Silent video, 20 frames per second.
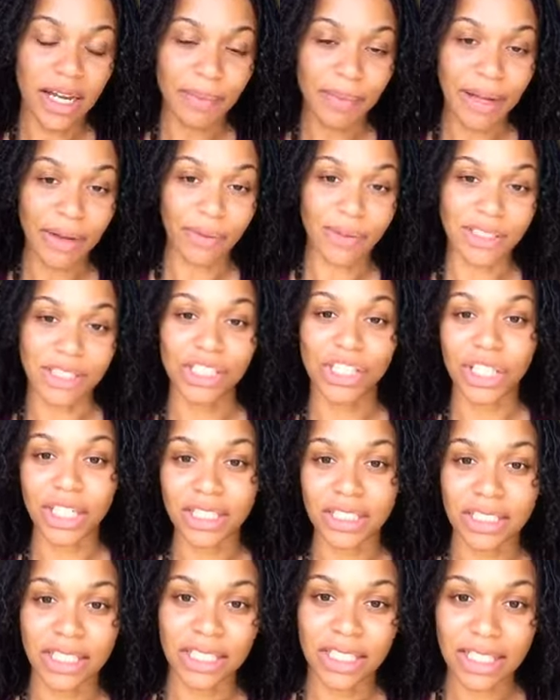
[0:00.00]
I was
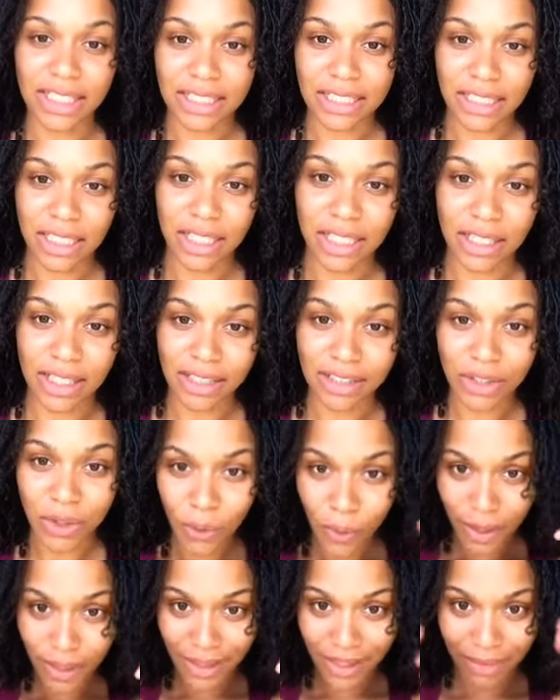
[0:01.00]
adjusting his
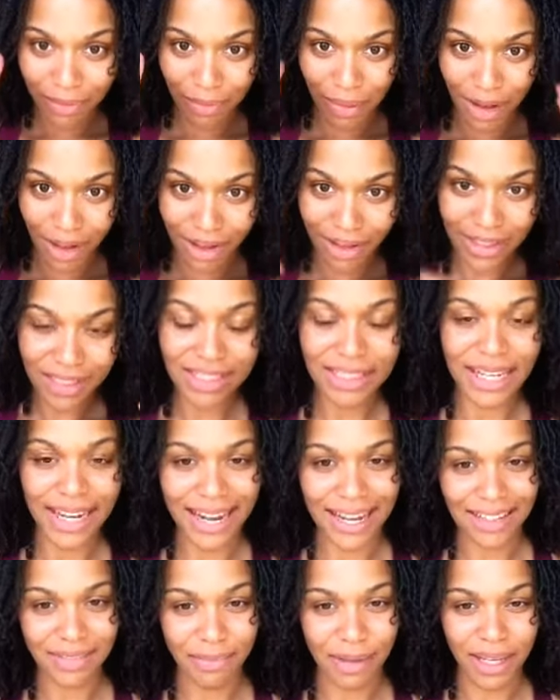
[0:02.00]
toilet box,
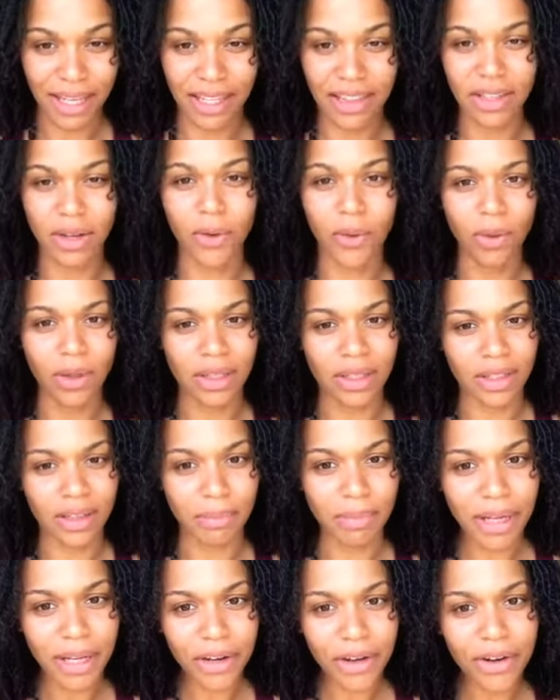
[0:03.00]
making the hole a little
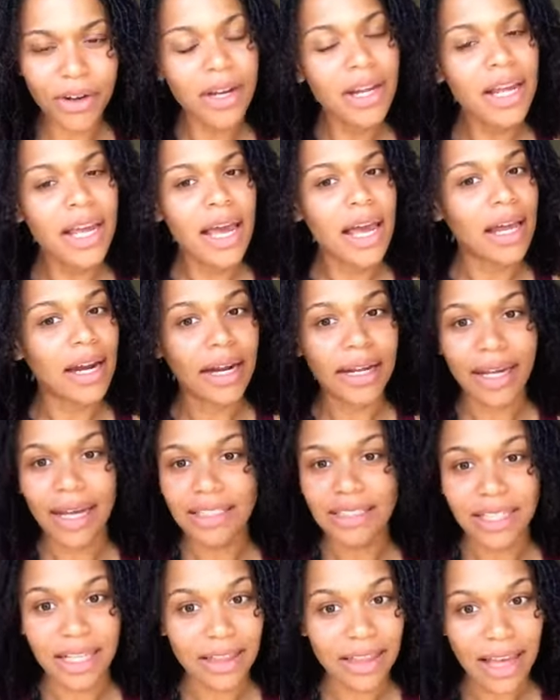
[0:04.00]
bigger, and I guess
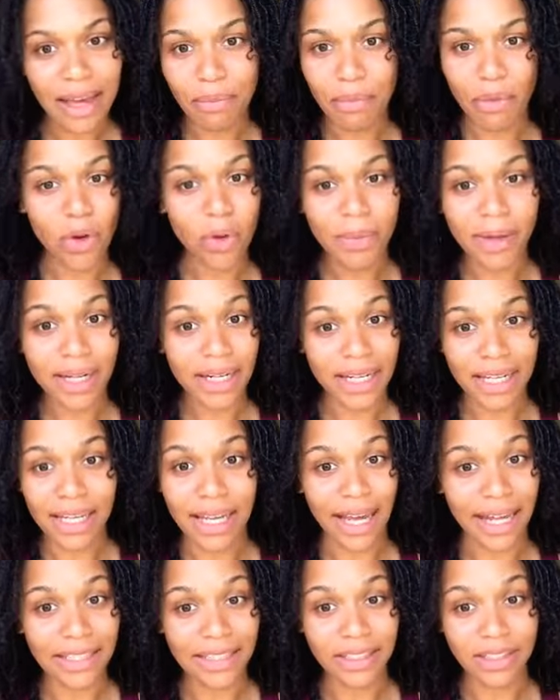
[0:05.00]
at that moment he
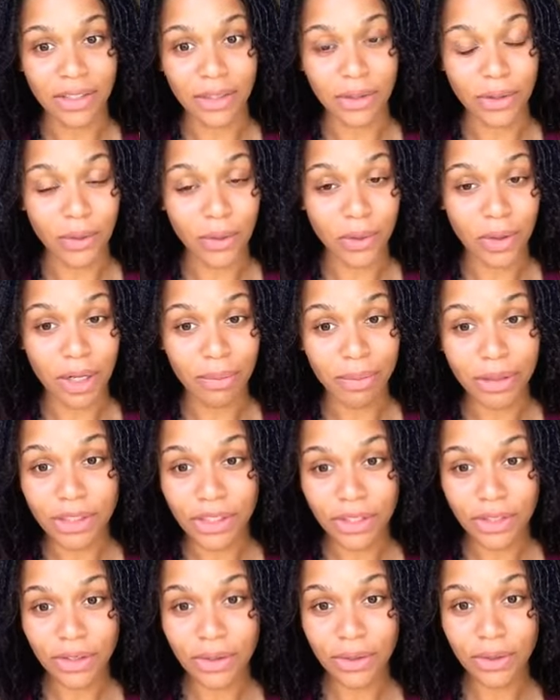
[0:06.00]
had to go number
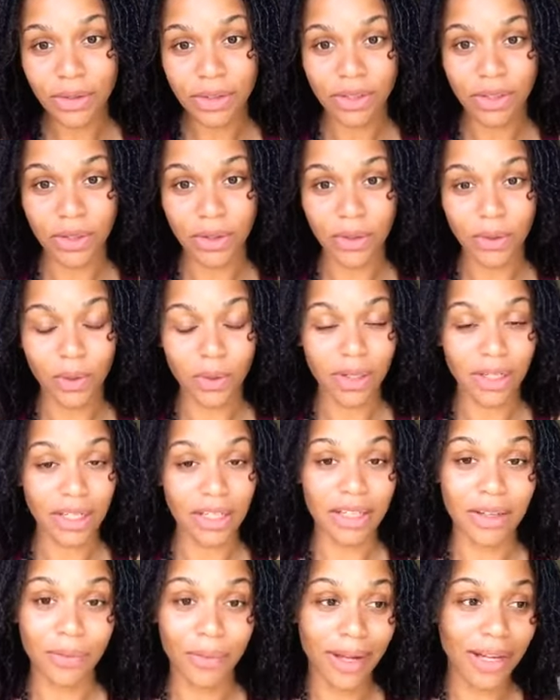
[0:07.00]
2, so he
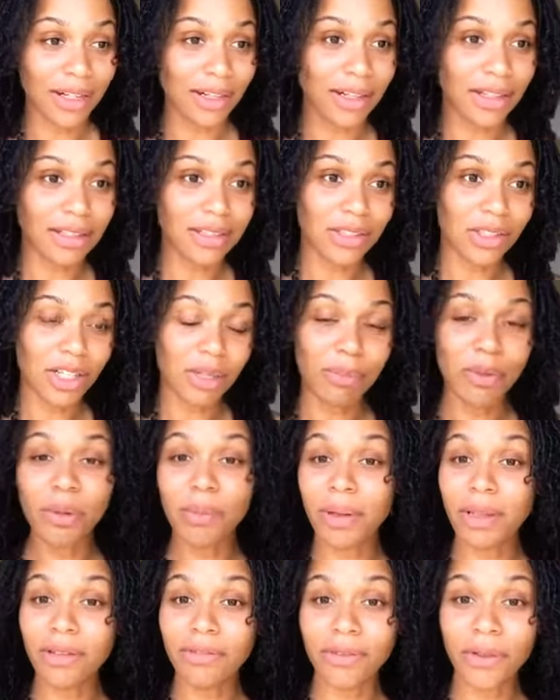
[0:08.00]
went and took a poop on
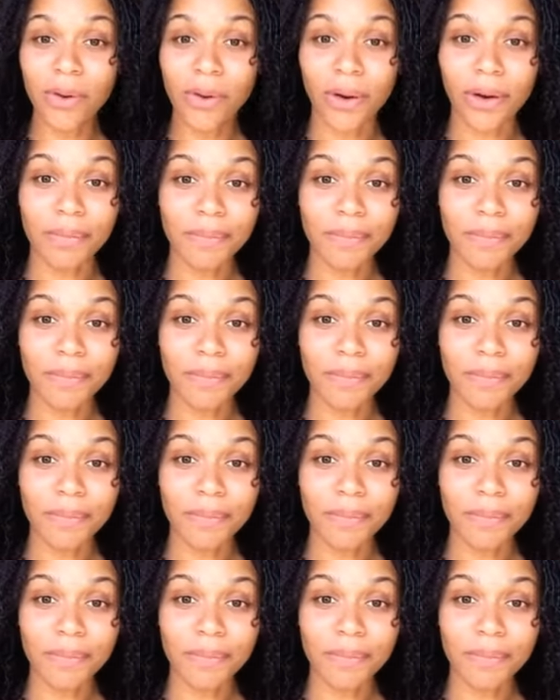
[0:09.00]
the floor.